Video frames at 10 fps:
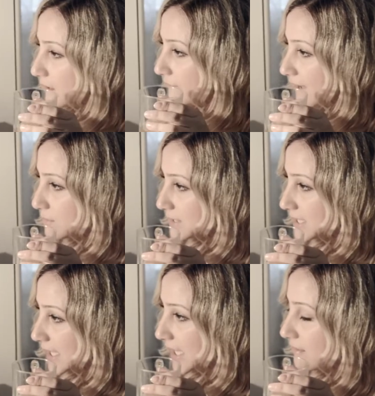fennel
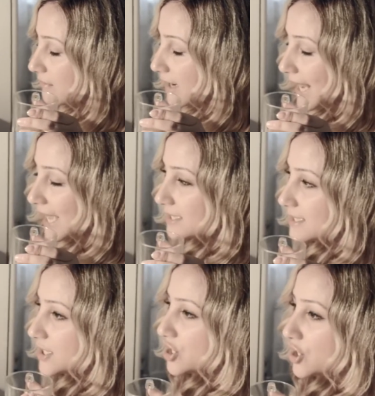tea, it
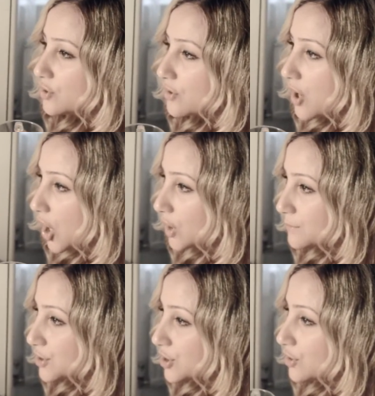relaxes you,
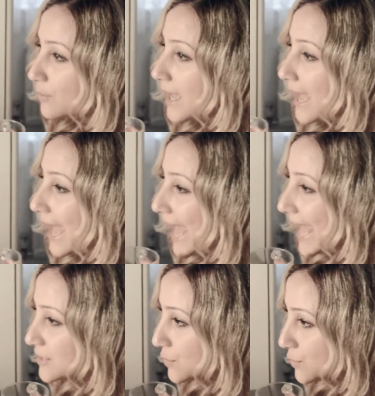calms you,
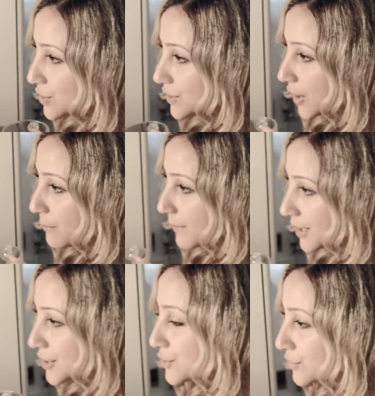and also
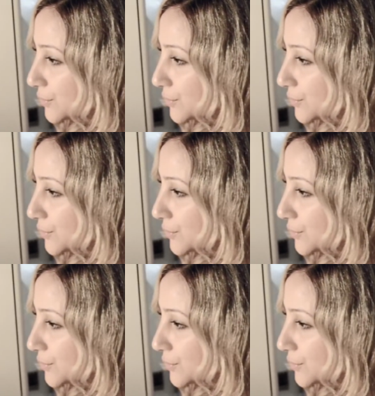because you're